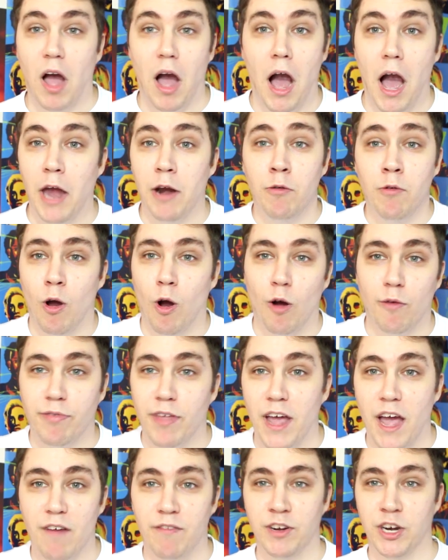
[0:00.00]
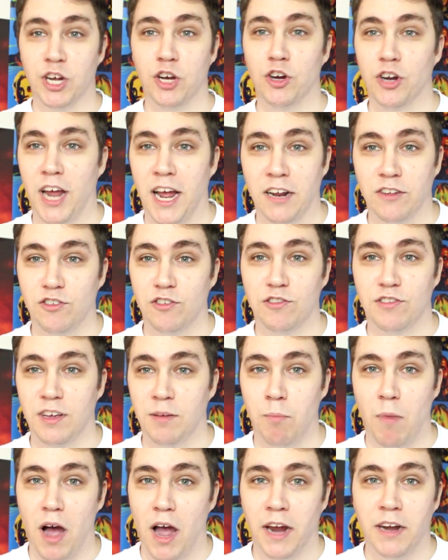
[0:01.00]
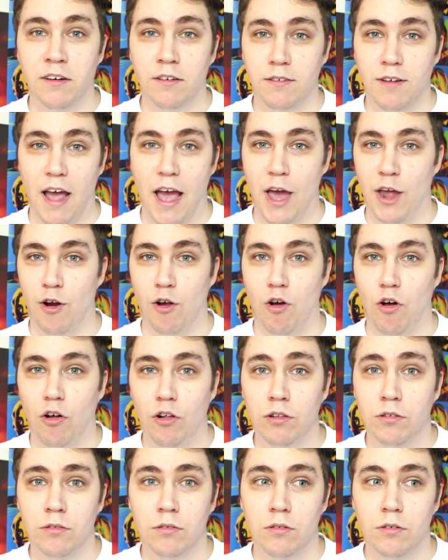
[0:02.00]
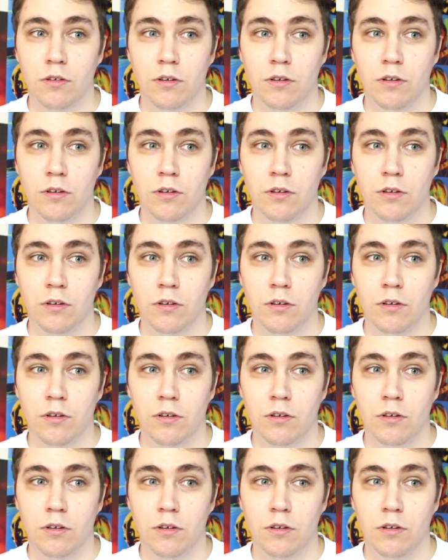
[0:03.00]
I don't know if they have any good answers in mind at all.